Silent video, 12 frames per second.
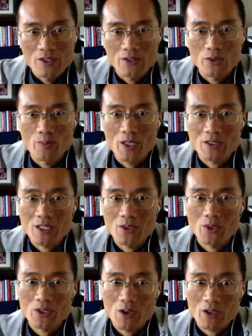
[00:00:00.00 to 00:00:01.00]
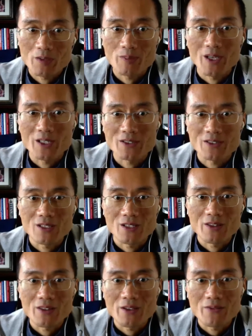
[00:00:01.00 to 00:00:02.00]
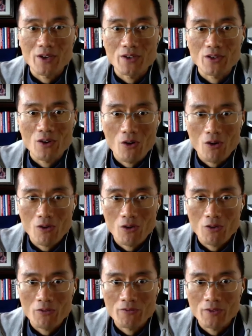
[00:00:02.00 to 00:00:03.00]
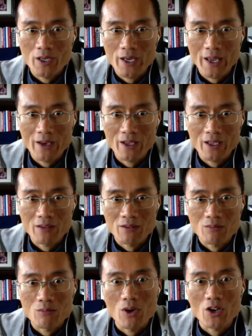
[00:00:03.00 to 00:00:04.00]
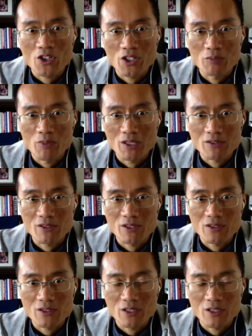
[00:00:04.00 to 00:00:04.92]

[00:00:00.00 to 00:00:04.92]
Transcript: So basically, we talked about the very core of any marketing business.